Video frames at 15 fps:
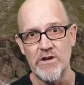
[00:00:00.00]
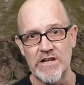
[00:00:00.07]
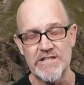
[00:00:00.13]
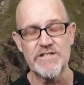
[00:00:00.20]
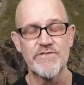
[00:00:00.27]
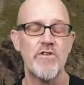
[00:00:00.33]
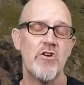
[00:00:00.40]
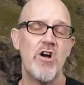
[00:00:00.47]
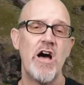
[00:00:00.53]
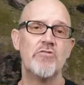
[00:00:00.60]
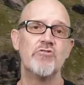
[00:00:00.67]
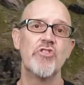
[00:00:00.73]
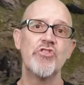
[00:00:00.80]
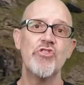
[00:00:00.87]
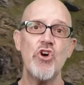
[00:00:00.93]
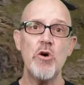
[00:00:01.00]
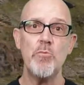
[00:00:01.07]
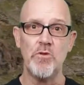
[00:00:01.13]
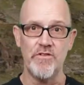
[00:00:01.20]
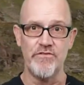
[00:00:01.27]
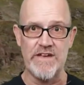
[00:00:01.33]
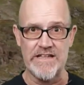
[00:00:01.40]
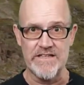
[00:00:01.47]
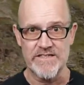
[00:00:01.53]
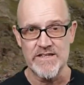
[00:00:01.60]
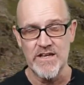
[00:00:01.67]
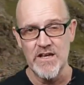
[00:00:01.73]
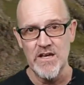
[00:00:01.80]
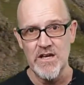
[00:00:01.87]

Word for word: released from hydrothermal vents,